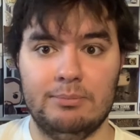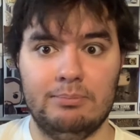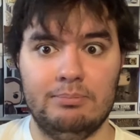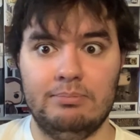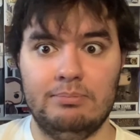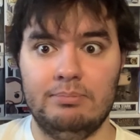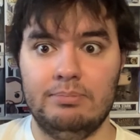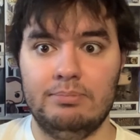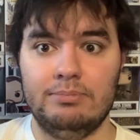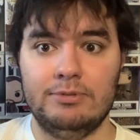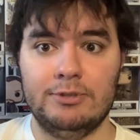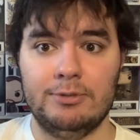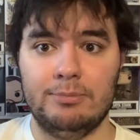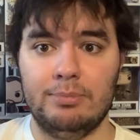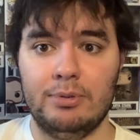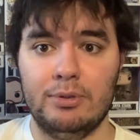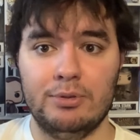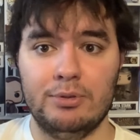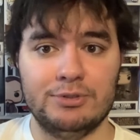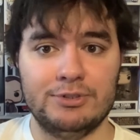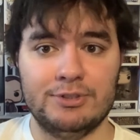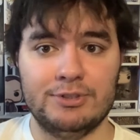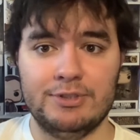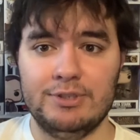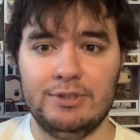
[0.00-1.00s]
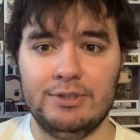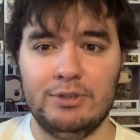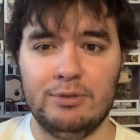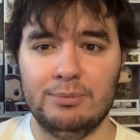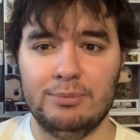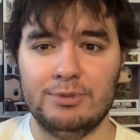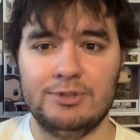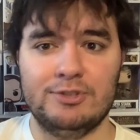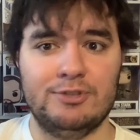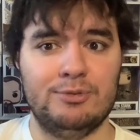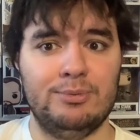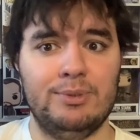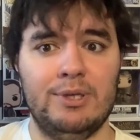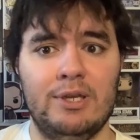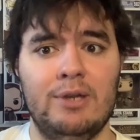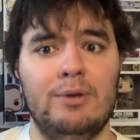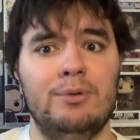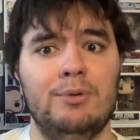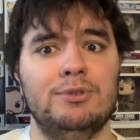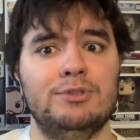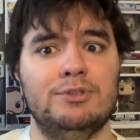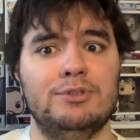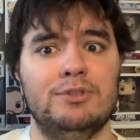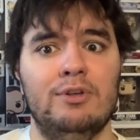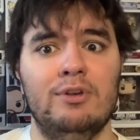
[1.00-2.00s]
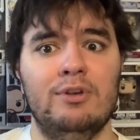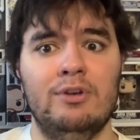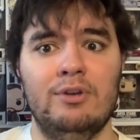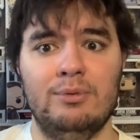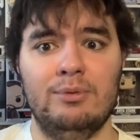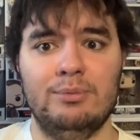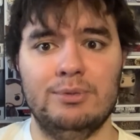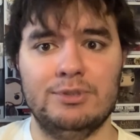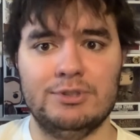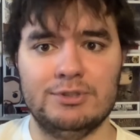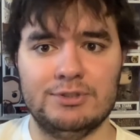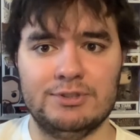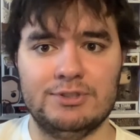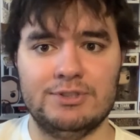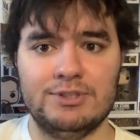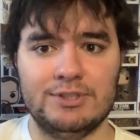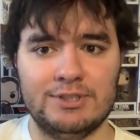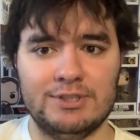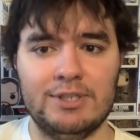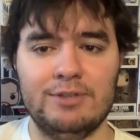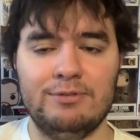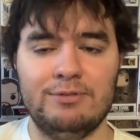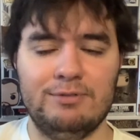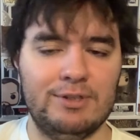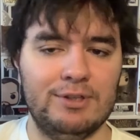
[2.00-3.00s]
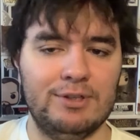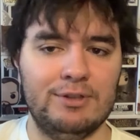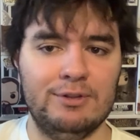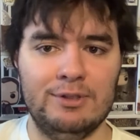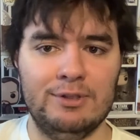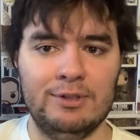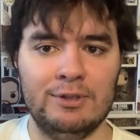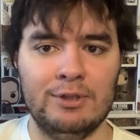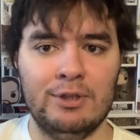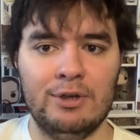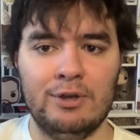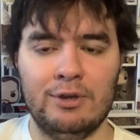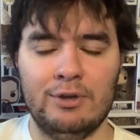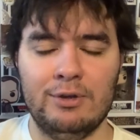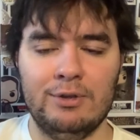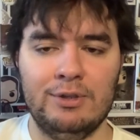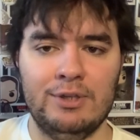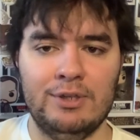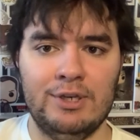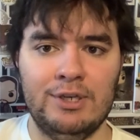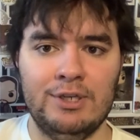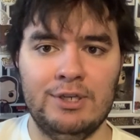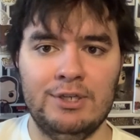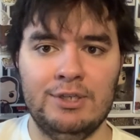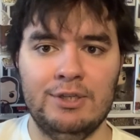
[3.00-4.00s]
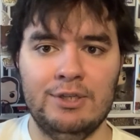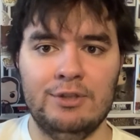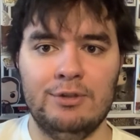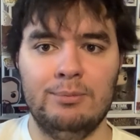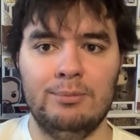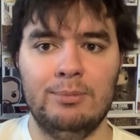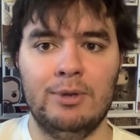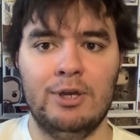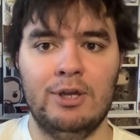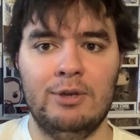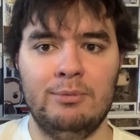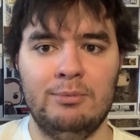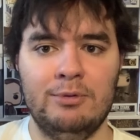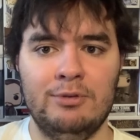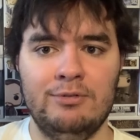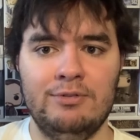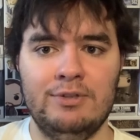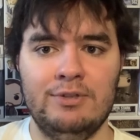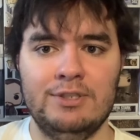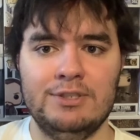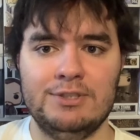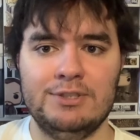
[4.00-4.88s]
supposedly almost 3 hours long, which is significantly longer than any other Bond movie.